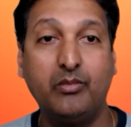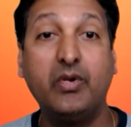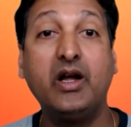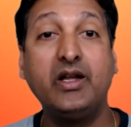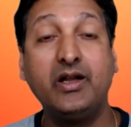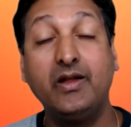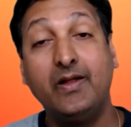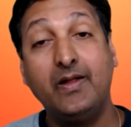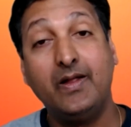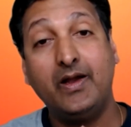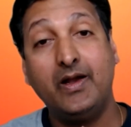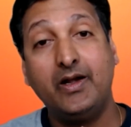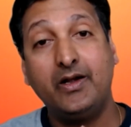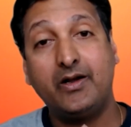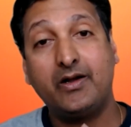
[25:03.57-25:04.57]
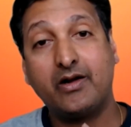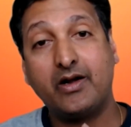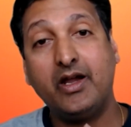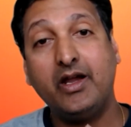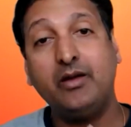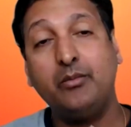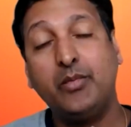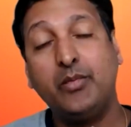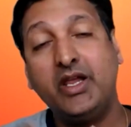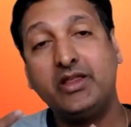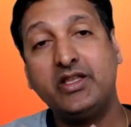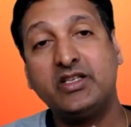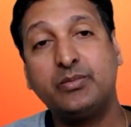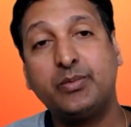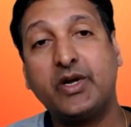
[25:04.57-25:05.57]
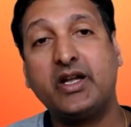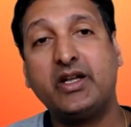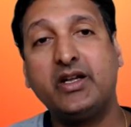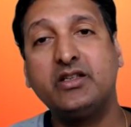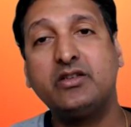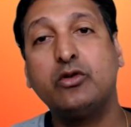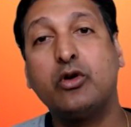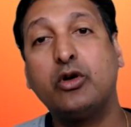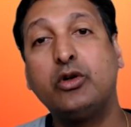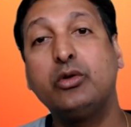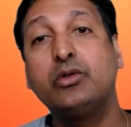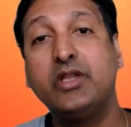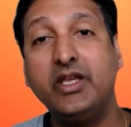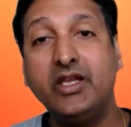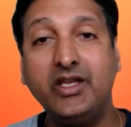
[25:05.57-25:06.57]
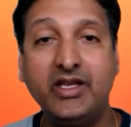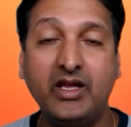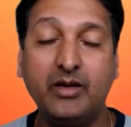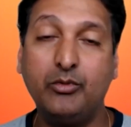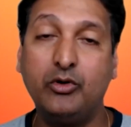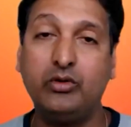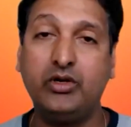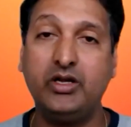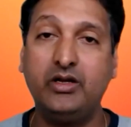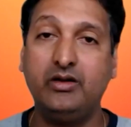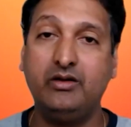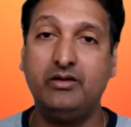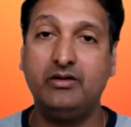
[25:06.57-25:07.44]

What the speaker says: But make this practice not to think about